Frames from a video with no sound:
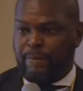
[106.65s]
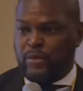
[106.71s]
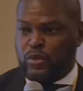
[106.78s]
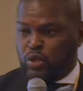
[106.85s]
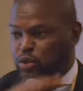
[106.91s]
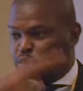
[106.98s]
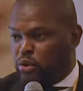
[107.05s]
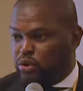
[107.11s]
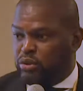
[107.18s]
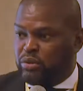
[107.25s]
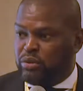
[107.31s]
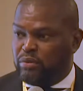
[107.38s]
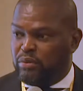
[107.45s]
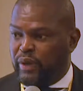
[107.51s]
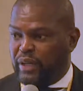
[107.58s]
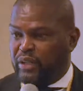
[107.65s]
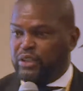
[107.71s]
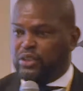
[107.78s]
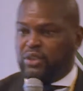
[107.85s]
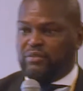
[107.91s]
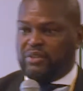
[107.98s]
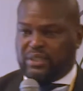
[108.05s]
So total
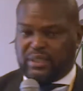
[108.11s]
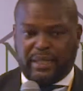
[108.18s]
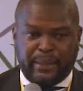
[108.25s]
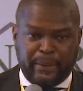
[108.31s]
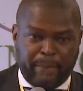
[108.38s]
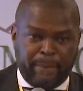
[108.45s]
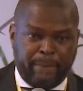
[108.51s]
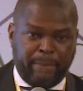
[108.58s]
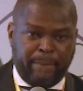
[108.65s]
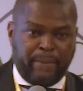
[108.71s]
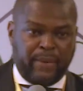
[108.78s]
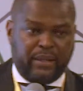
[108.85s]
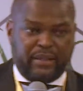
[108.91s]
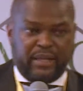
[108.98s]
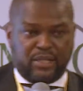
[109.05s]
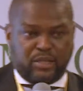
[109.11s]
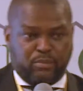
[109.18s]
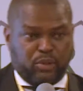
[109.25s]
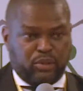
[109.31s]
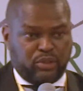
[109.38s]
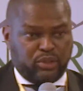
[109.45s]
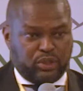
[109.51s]
regulatory oversight, and that's
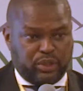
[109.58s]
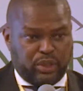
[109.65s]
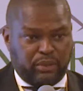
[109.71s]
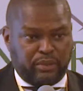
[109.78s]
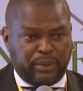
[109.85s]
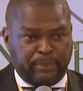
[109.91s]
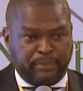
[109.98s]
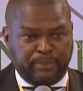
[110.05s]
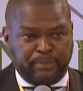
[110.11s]
important to note.